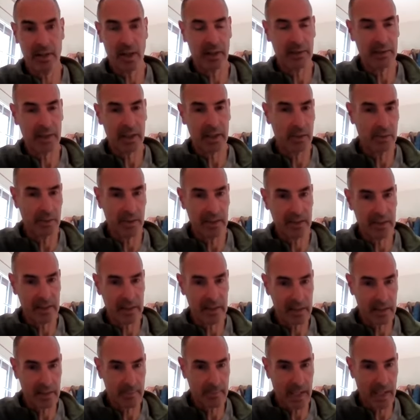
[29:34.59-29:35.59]
not the only
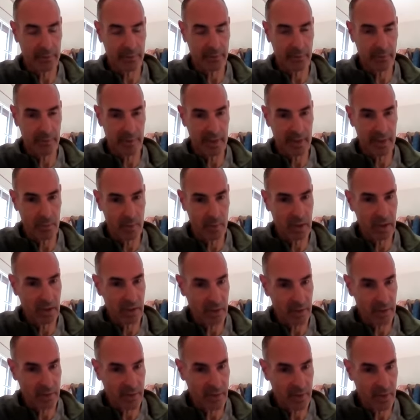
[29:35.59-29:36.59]
system out there in the world.